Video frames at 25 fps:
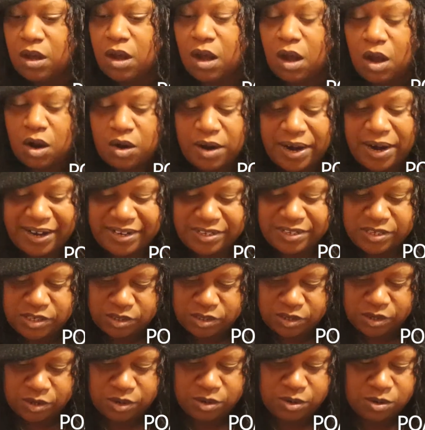All right,
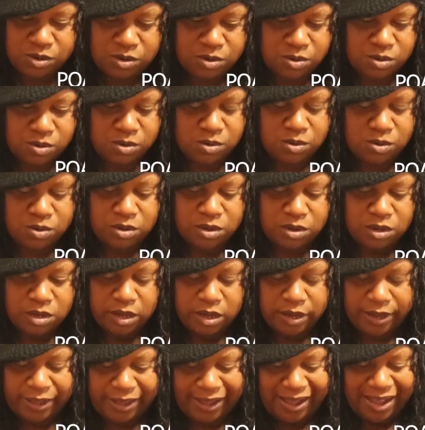so
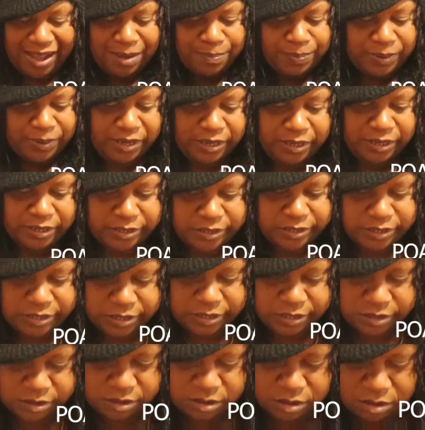
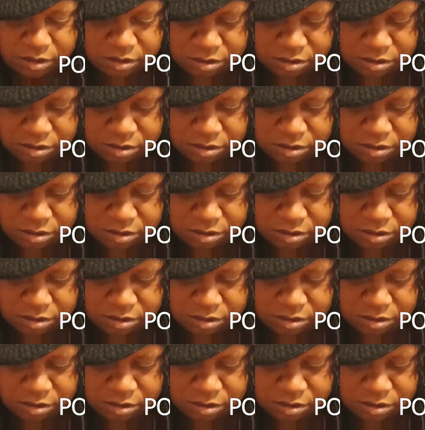Cappies.